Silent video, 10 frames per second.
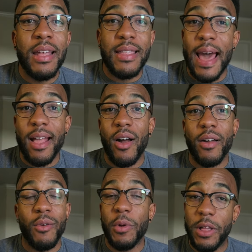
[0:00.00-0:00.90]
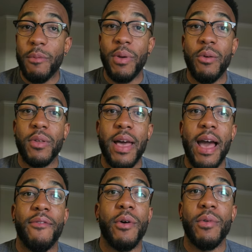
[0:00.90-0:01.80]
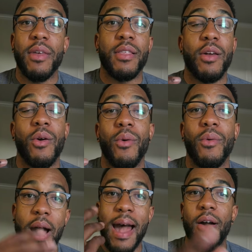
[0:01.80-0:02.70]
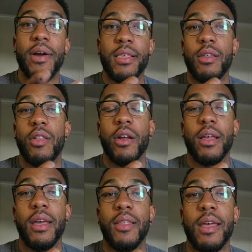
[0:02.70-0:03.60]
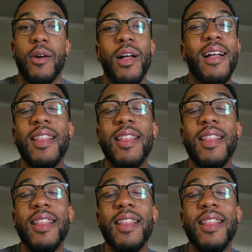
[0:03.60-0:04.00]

that could really compete with the iPhone, so iOS is no longer king of the hill.